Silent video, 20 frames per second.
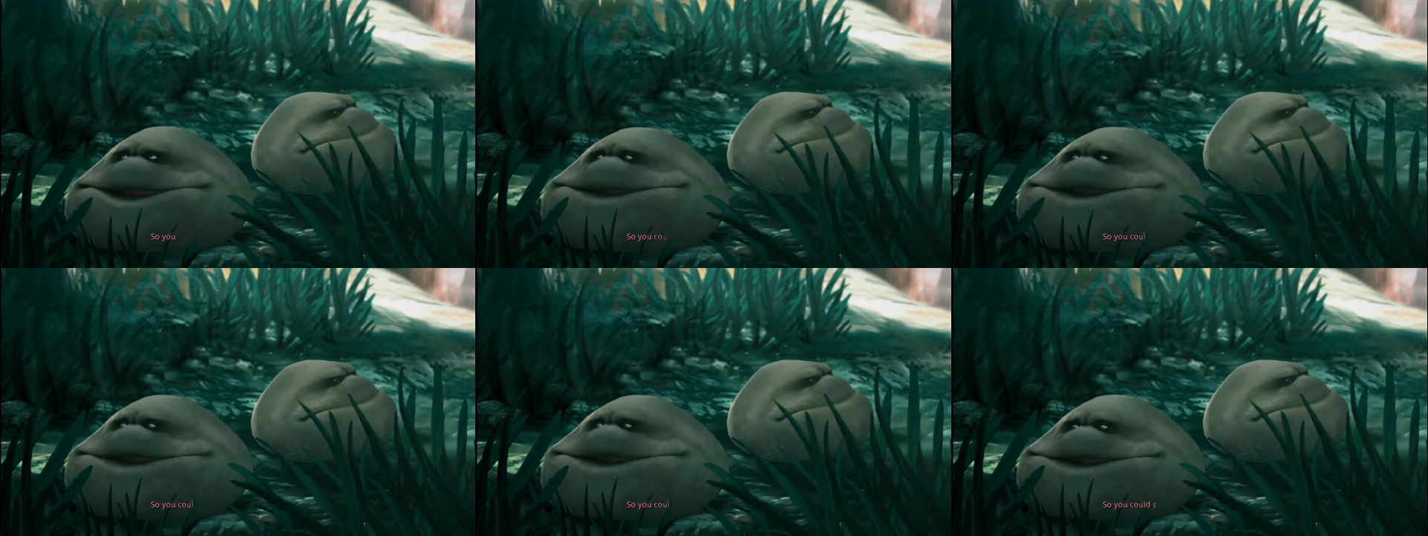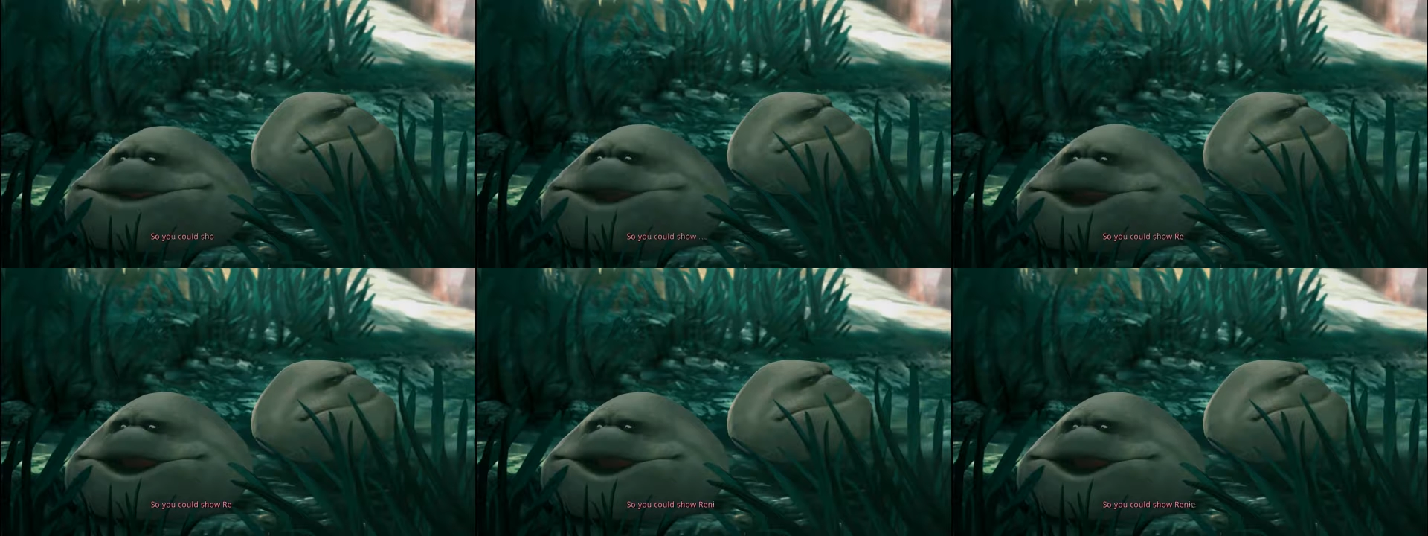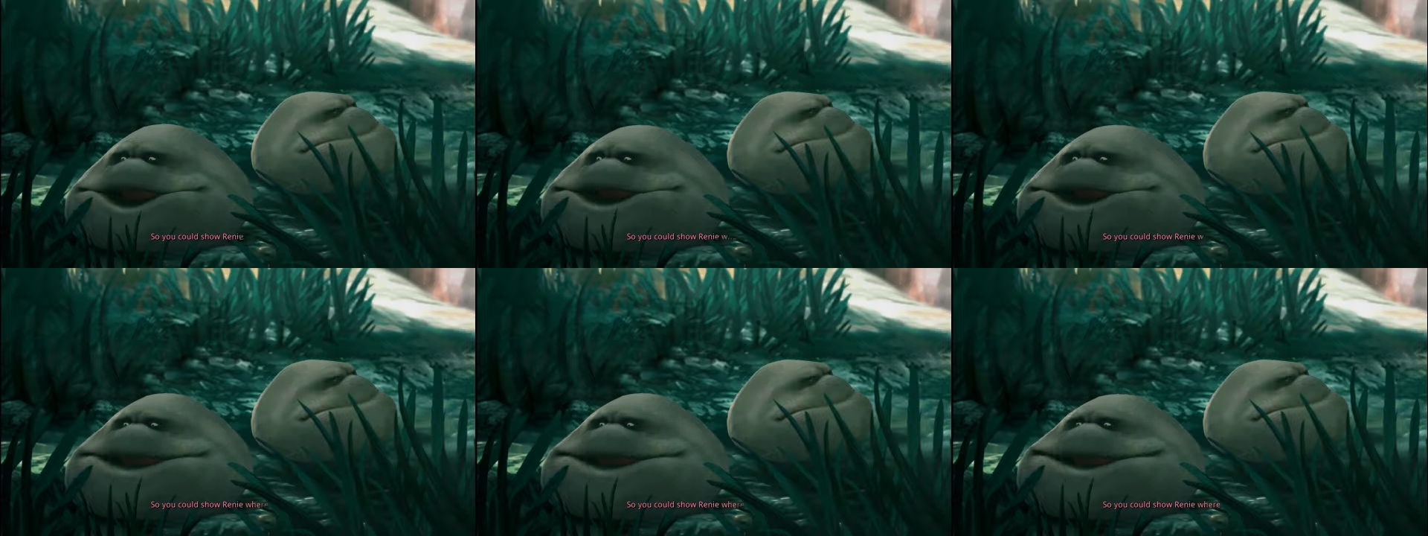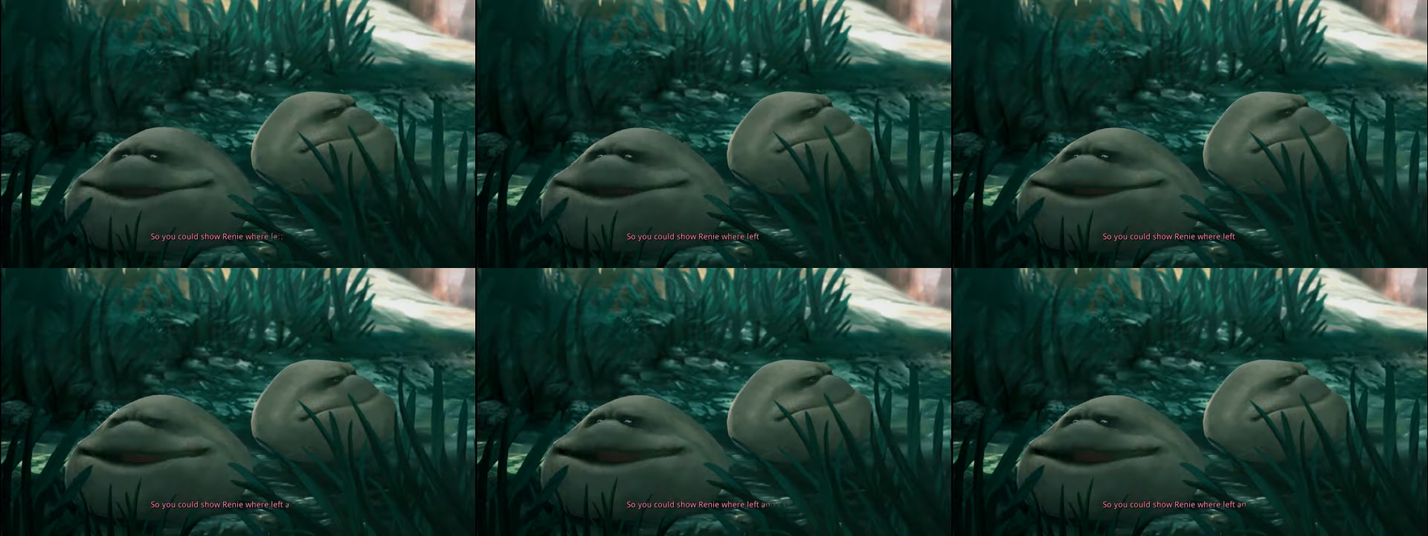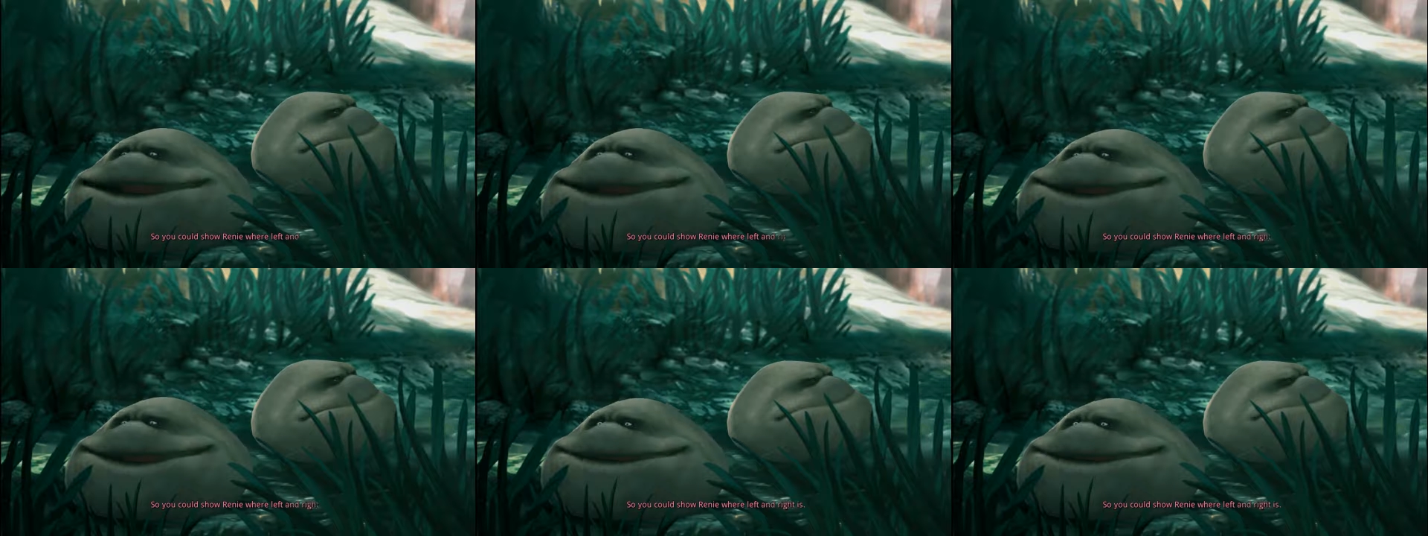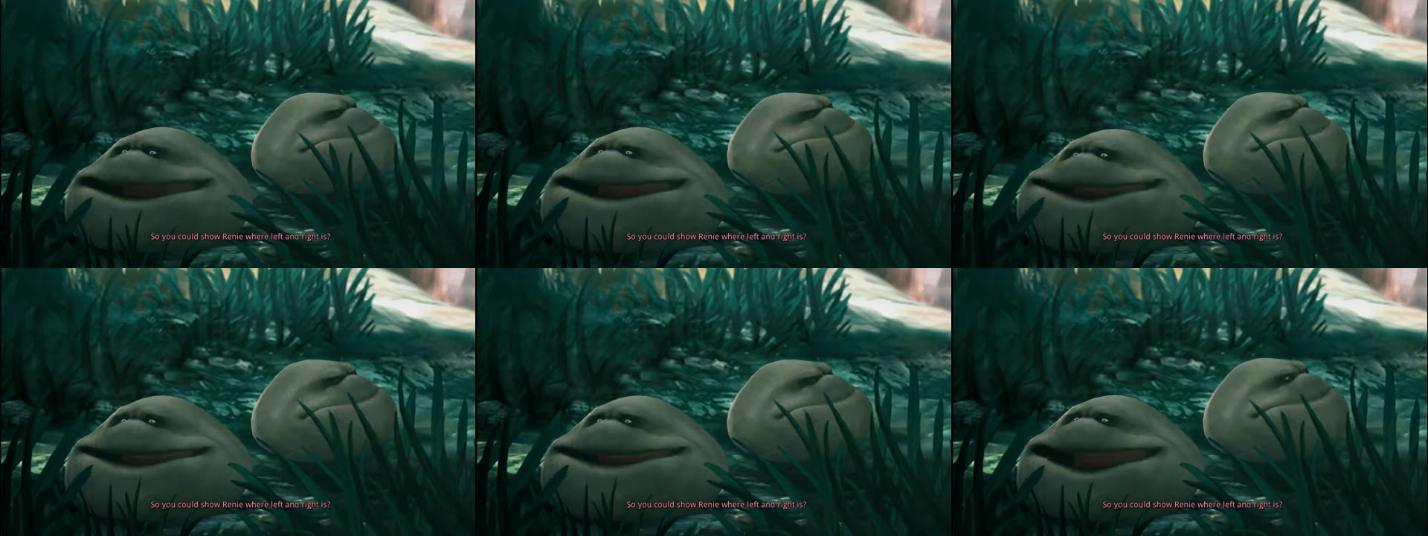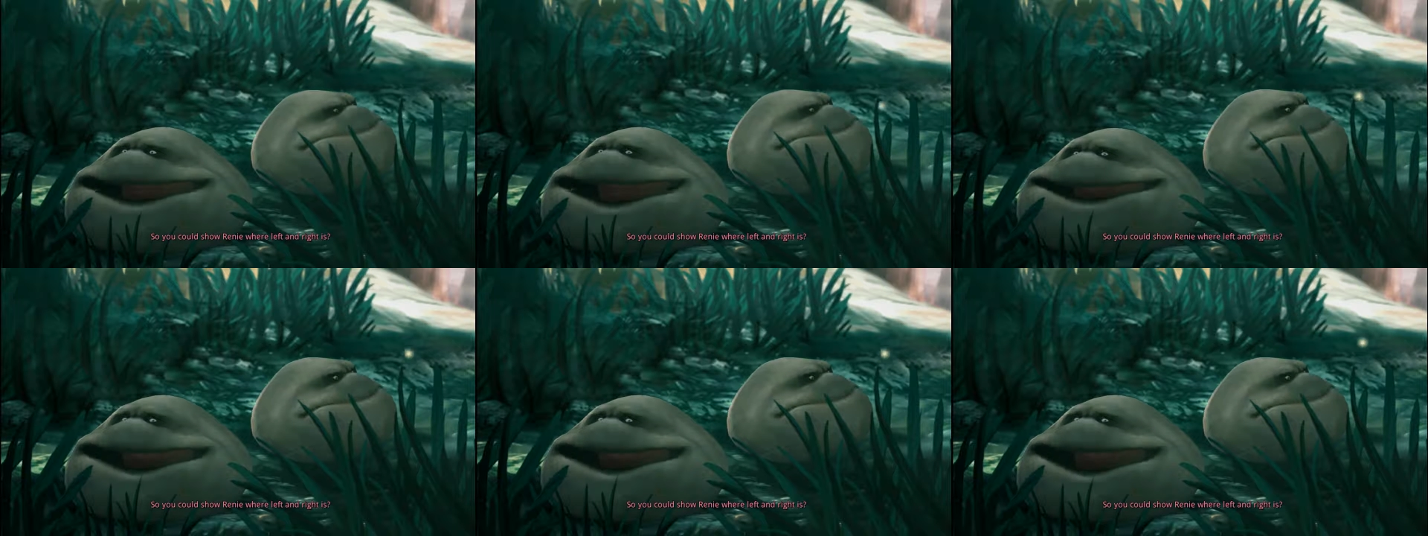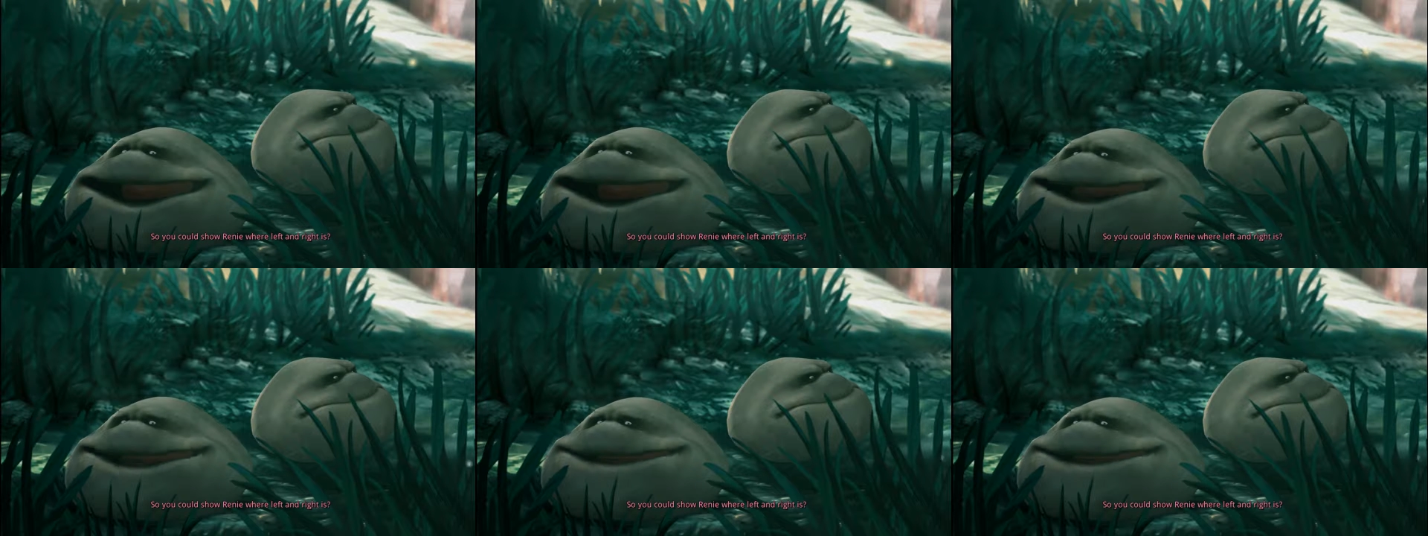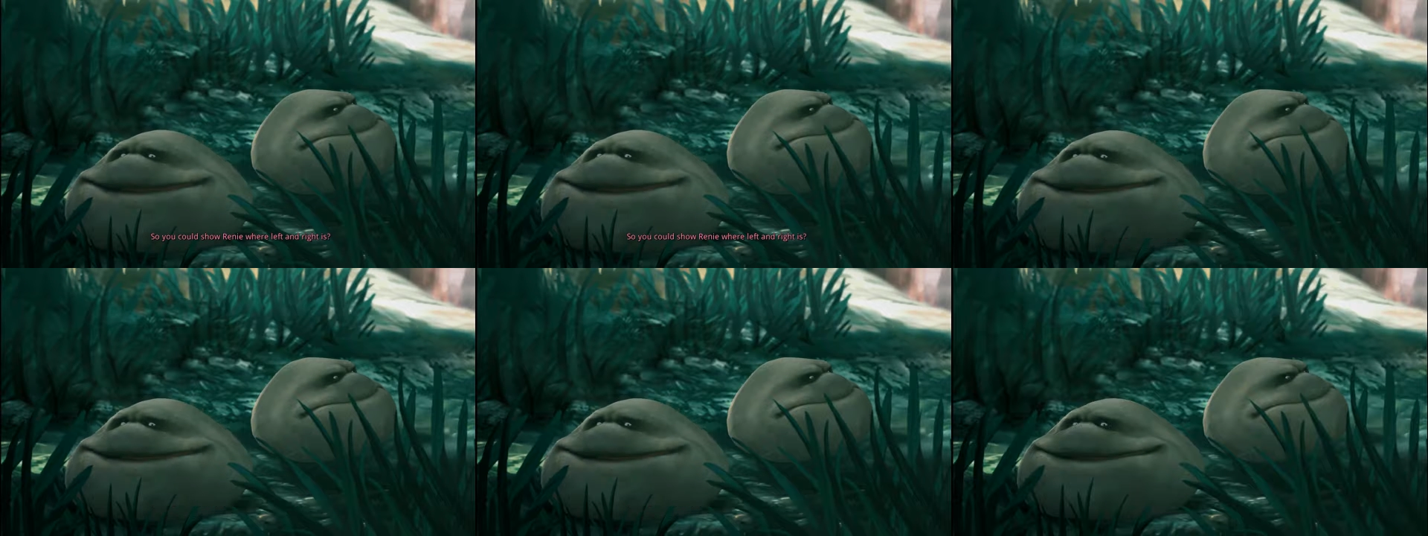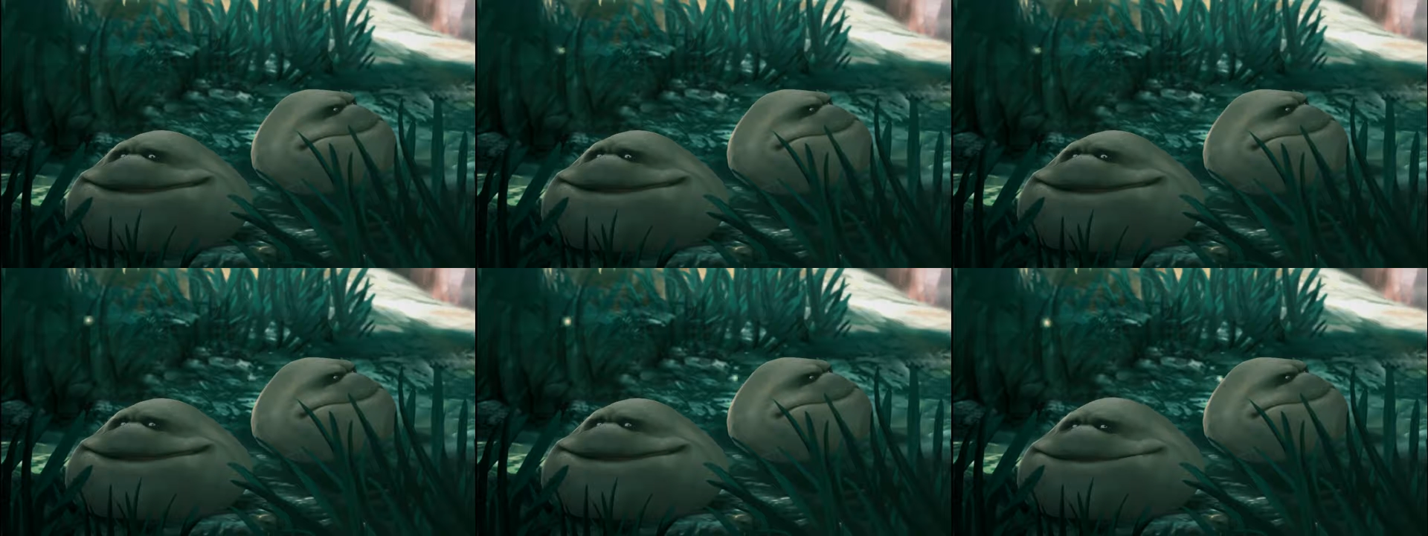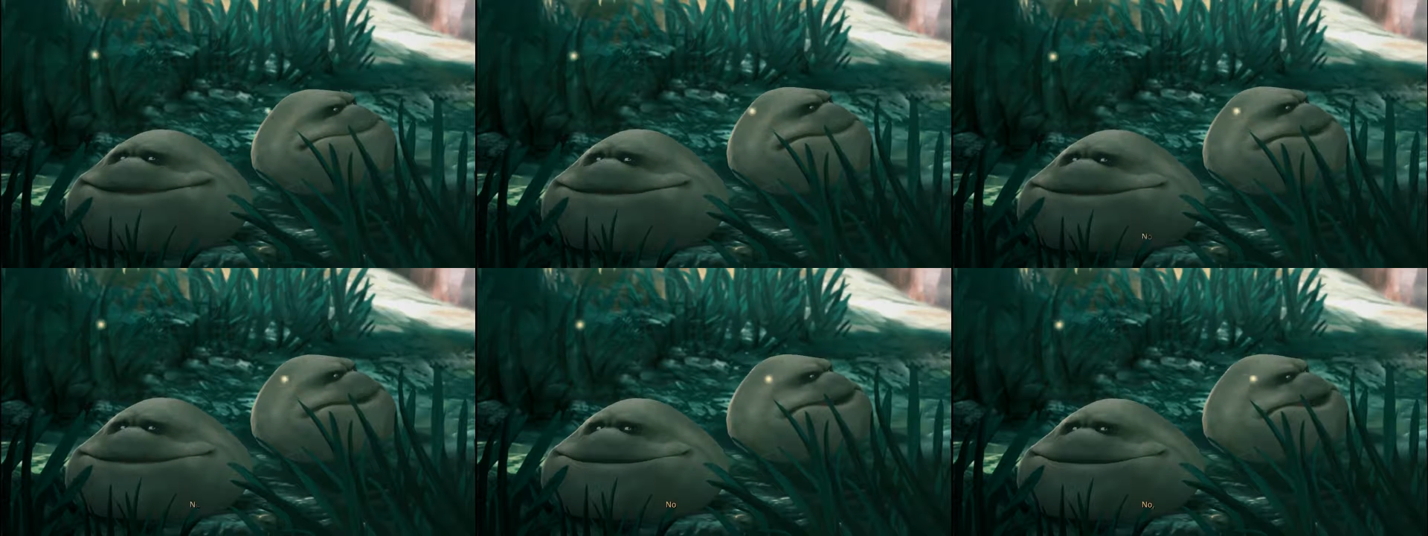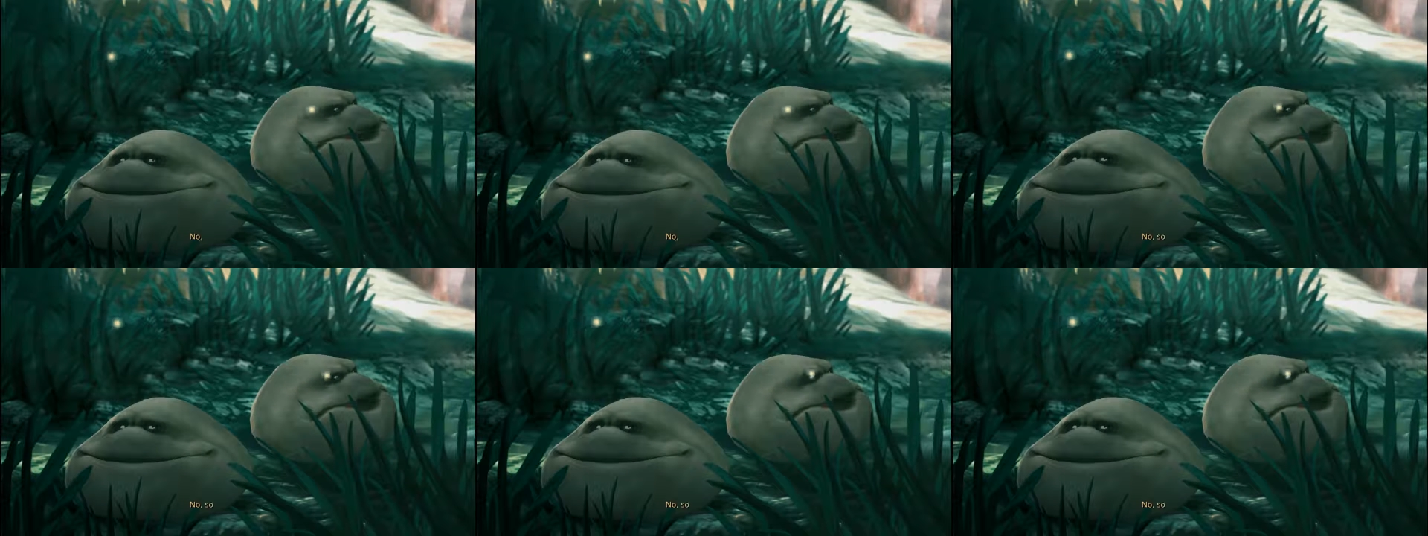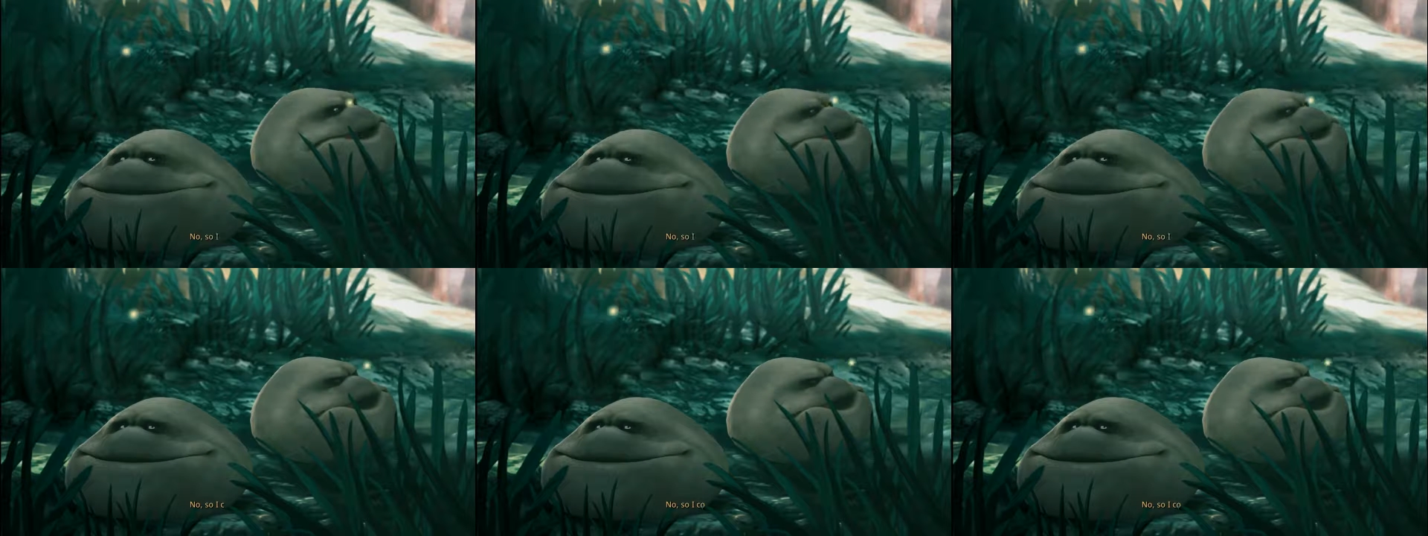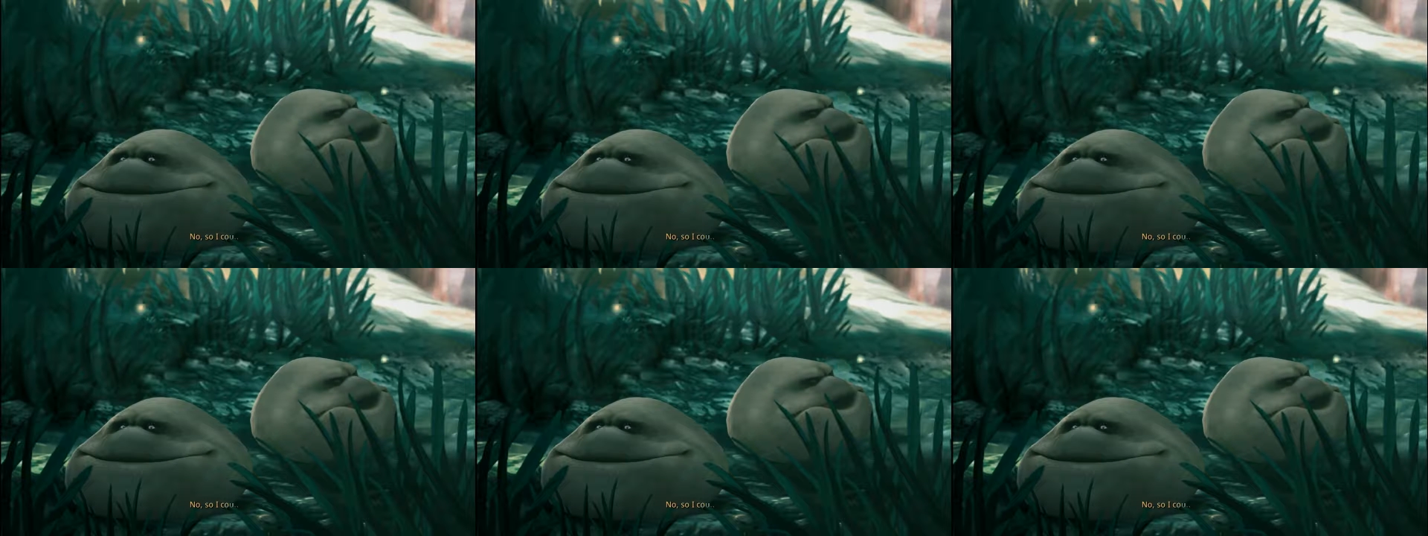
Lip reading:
Nobody's mouth can be seen.